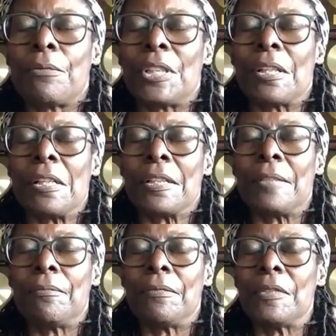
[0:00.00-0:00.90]
do you call
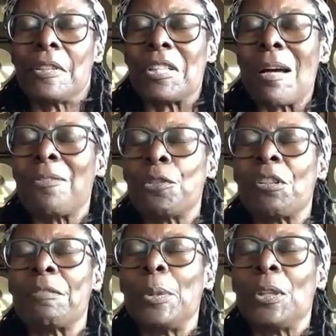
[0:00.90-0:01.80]
it? The top
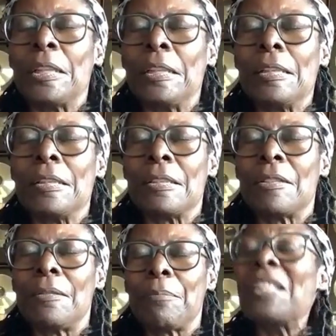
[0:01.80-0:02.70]
floor of a building,
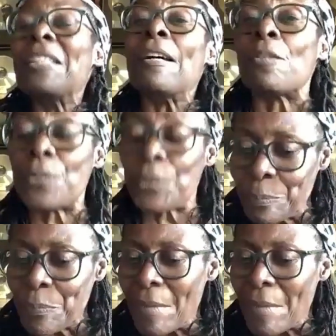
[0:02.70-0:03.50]
penthouse,